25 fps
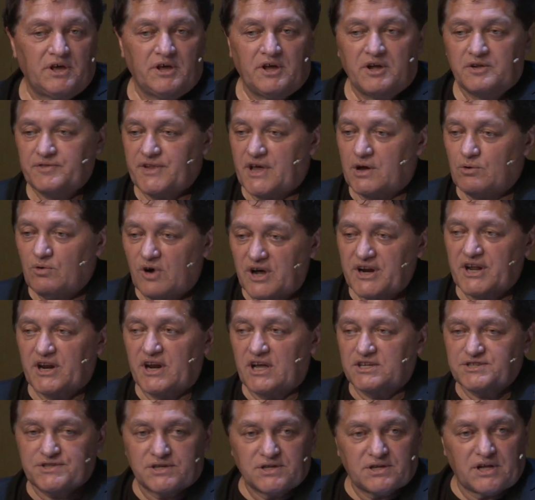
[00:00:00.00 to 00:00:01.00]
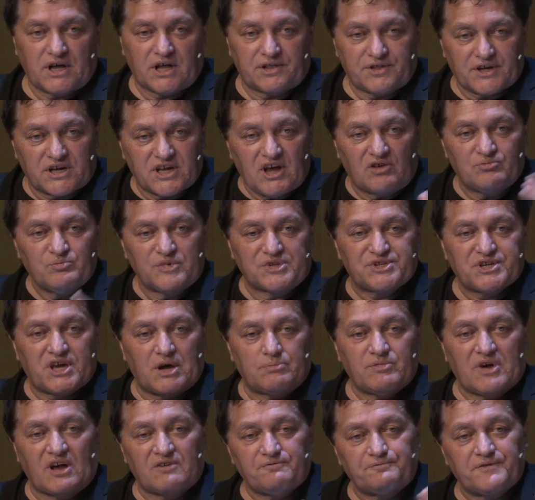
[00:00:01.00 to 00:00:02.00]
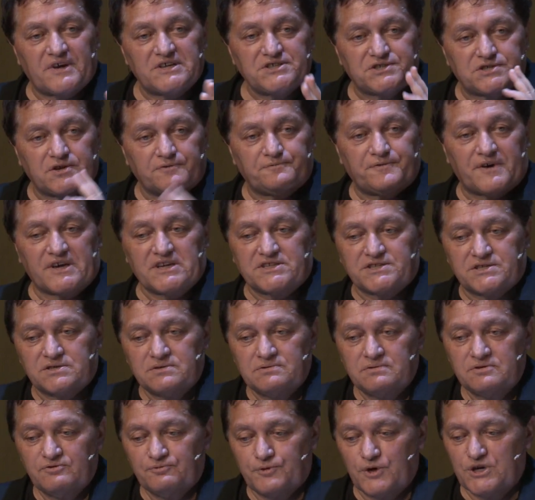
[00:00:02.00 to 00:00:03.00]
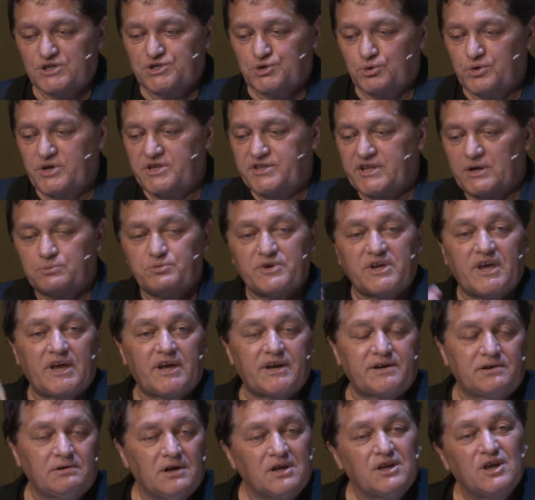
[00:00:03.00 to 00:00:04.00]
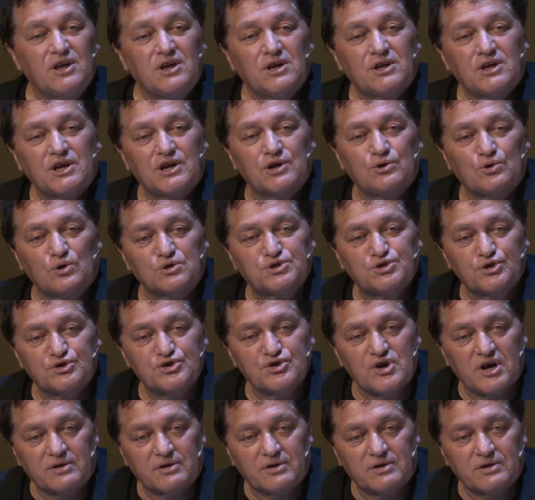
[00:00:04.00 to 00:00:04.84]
They wanted the government to come out face to face. First hui that we had in Rotorua,